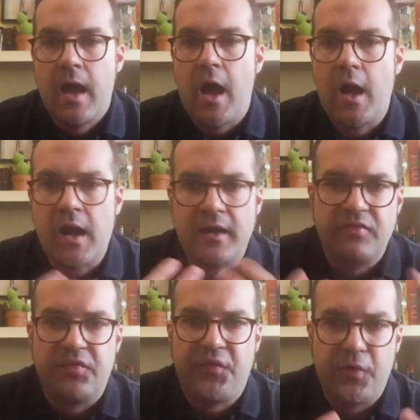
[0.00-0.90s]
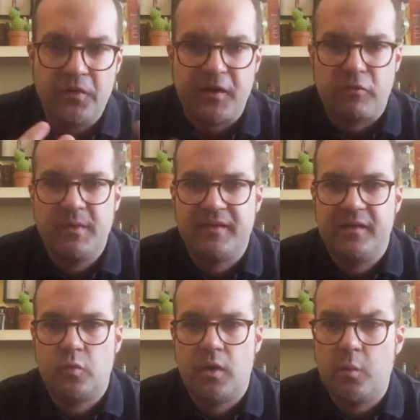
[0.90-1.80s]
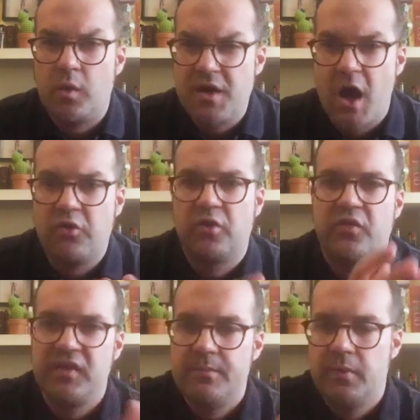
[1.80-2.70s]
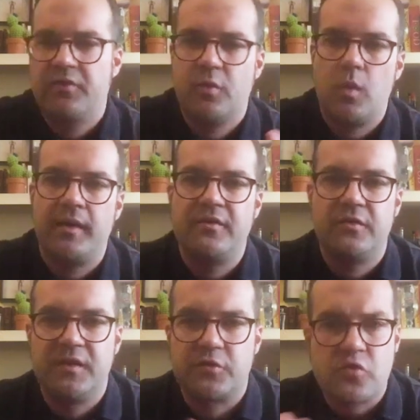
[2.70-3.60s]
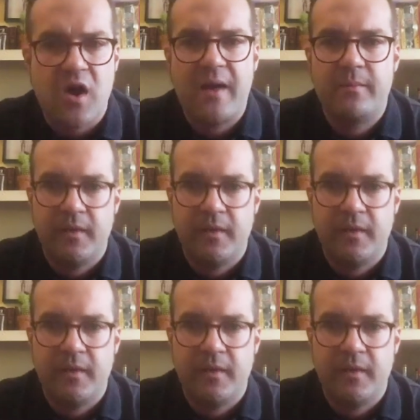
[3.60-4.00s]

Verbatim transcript: A lot of the first aromatized wine were not so simple as the one I just described,